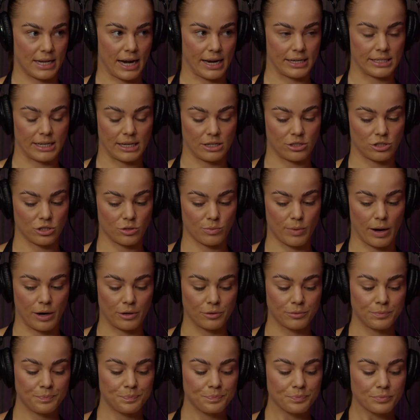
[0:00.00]
that I teach as
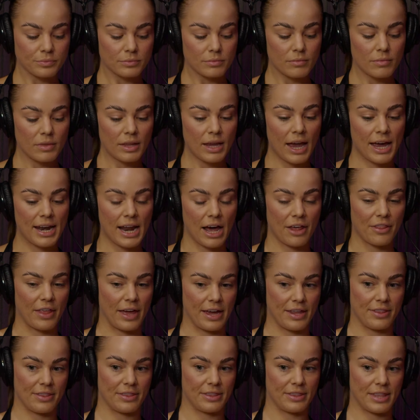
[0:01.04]
well and how
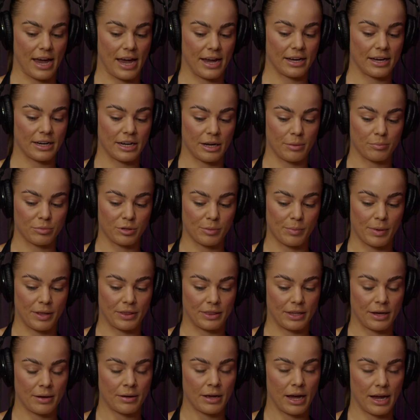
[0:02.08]
they, they can implement
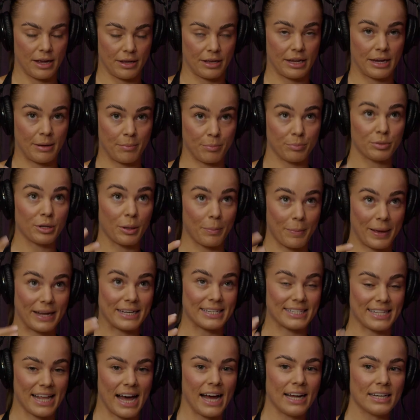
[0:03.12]
that
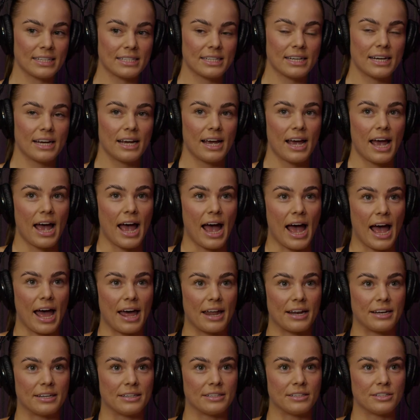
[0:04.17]
implement that.
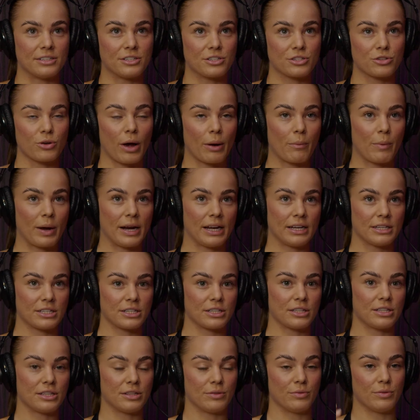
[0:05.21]
And so I went
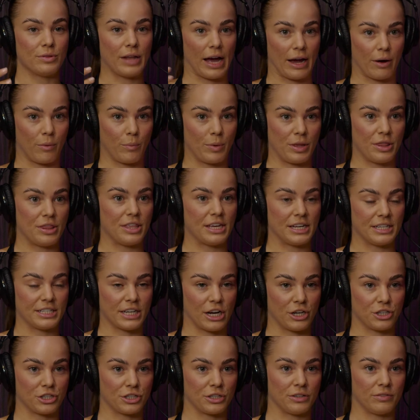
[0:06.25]
into like with the
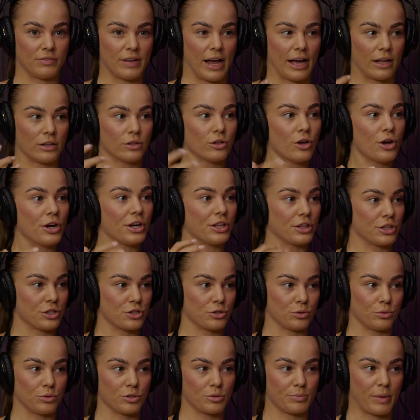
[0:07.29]
intention of like learning the
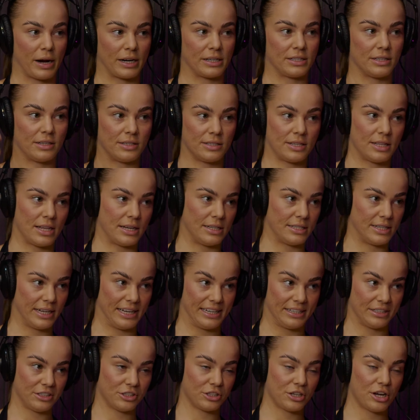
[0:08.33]
tools and practices to then
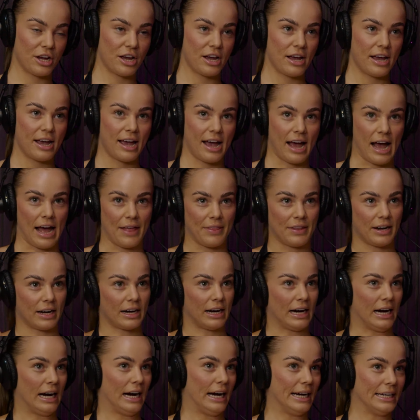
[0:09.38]
teach. Yeah. And then it
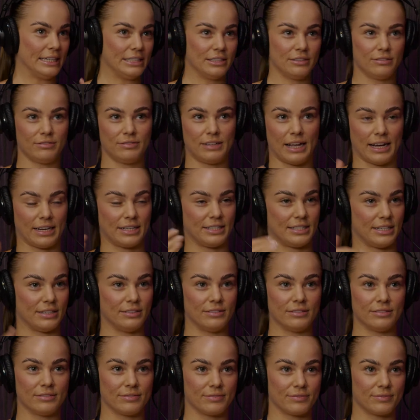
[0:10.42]
kind of like
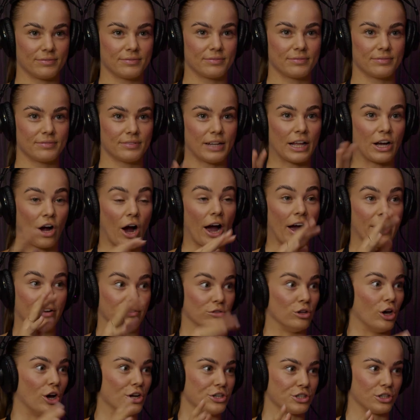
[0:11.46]
didn't like I
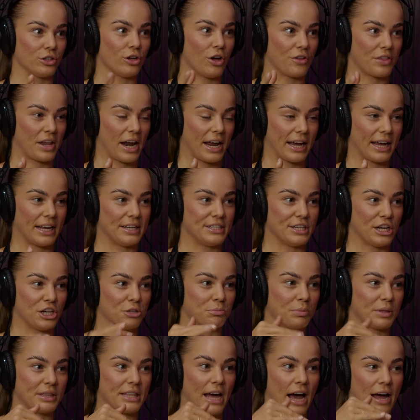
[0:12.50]
learned a lot that I can teach,
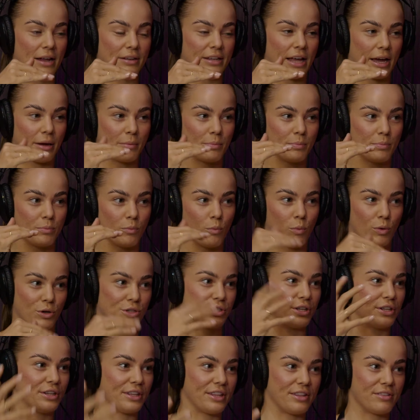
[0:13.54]
but that like
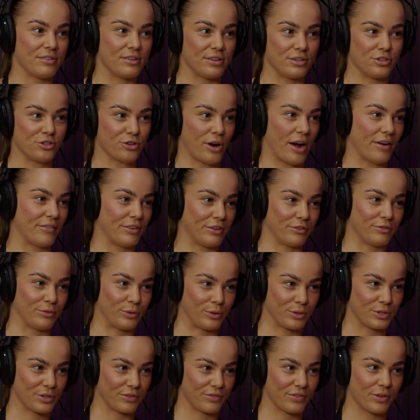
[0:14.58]
wasn't the driving
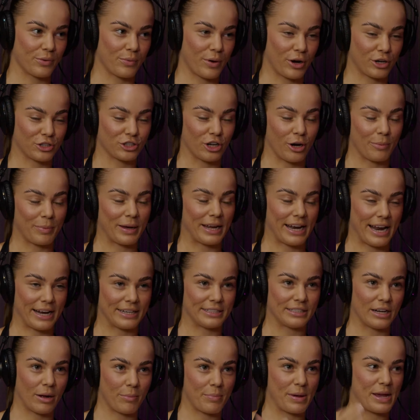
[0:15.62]
force of the workshop. It ended
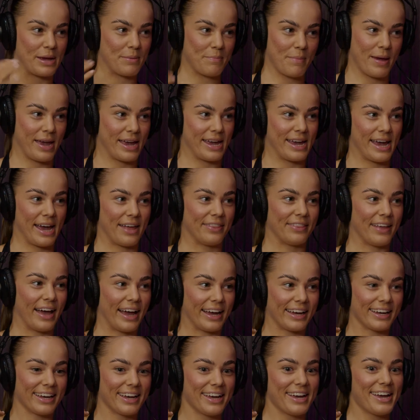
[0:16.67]
up being me and
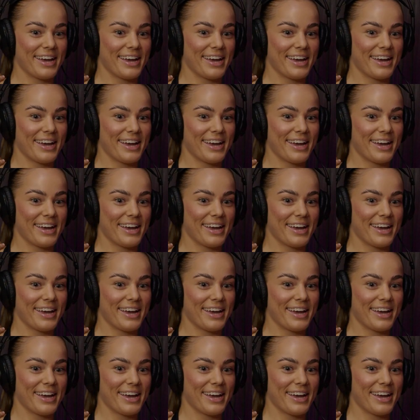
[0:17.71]
like